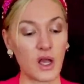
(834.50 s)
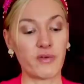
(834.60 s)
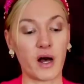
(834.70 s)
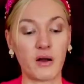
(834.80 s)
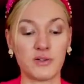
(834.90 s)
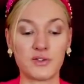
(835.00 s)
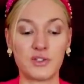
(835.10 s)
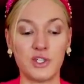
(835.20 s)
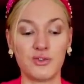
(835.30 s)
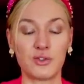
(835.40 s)
our
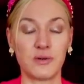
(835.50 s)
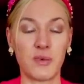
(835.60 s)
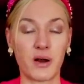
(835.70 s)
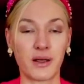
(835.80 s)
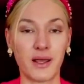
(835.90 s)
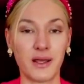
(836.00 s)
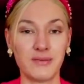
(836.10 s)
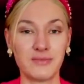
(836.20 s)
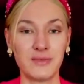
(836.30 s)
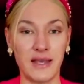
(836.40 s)
constitutional monarchy.
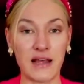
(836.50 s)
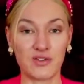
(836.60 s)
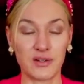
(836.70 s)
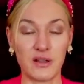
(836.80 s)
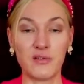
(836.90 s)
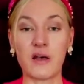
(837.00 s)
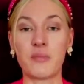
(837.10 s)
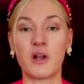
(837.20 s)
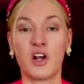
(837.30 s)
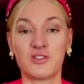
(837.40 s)
Yes, and the
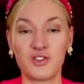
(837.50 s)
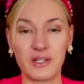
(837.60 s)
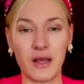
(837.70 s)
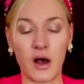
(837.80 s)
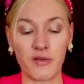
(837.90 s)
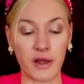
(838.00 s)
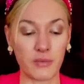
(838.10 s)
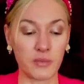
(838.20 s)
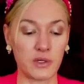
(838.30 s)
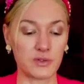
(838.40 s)
fabulosity of it,
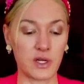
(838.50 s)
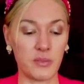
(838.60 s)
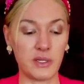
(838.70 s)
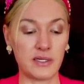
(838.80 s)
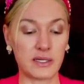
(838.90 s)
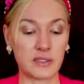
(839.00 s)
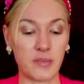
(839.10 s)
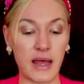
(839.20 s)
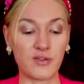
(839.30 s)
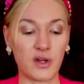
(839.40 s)
because nobody does it
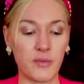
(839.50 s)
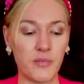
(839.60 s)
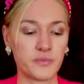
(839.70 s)
better.